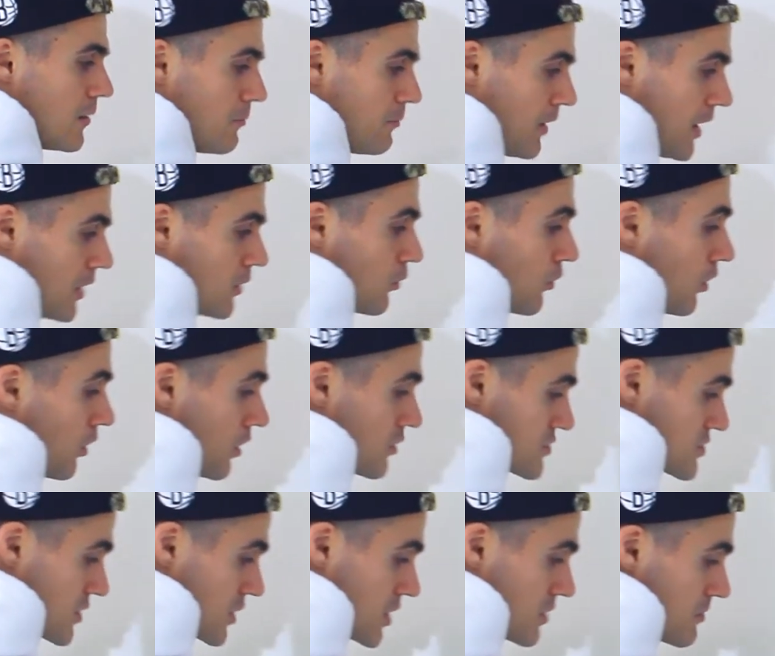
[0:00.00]
but we're
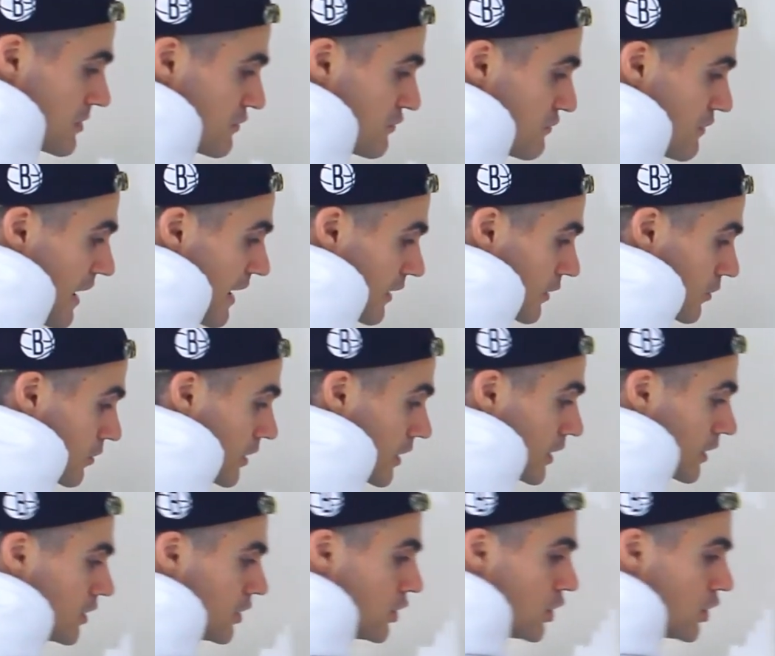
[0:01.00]
also going to be factoring